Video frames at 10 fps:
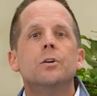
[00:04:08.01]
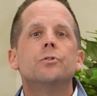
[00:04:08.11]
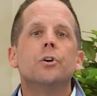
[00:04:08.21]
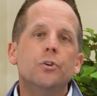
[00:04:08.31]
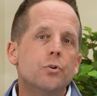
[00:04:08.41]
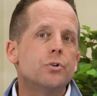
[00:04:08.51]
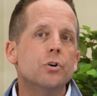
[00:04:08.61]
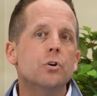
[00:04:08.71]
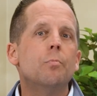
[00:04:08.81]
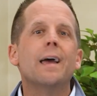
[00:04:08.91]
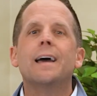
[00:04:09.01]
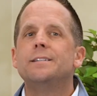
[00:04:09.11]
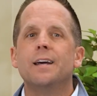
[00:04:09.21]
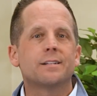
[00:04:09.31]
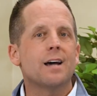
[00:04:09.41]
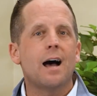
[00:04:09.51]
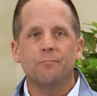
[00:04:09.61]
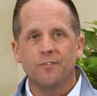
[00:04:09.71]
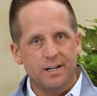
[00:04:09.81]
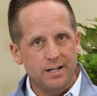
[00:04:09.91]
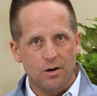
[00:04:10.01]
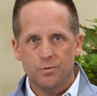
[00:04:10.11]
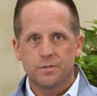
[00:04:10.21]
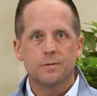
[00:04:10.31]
to YouTube and TikTok videos.